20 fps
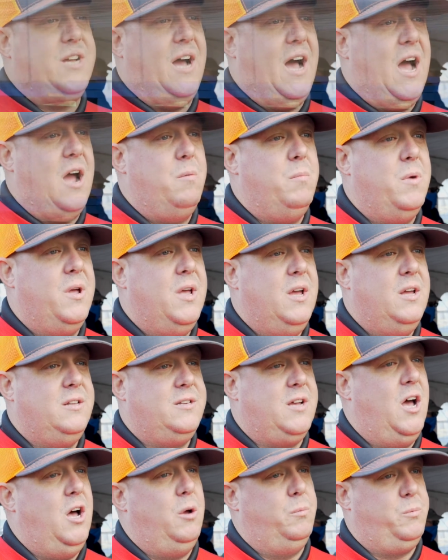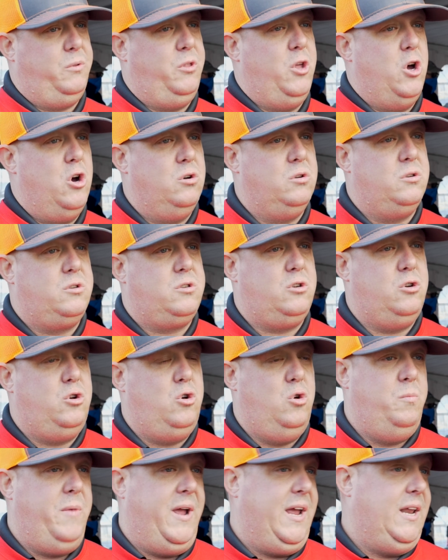time to help those
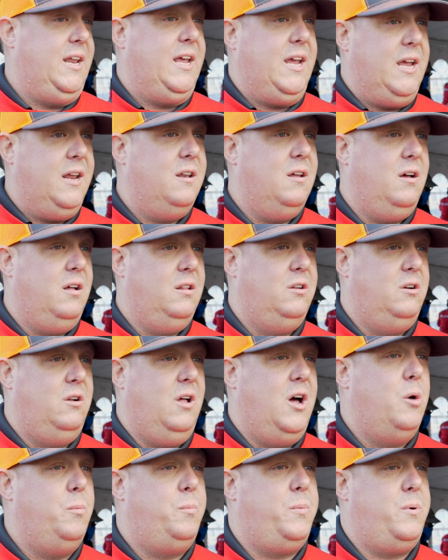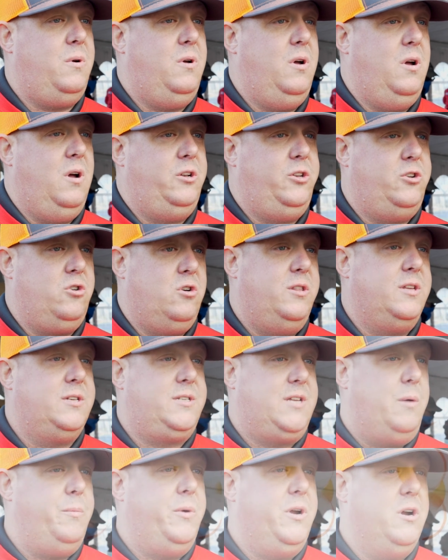who may need a little help during
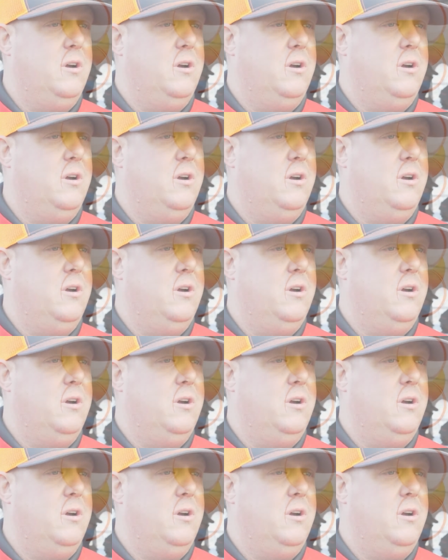this time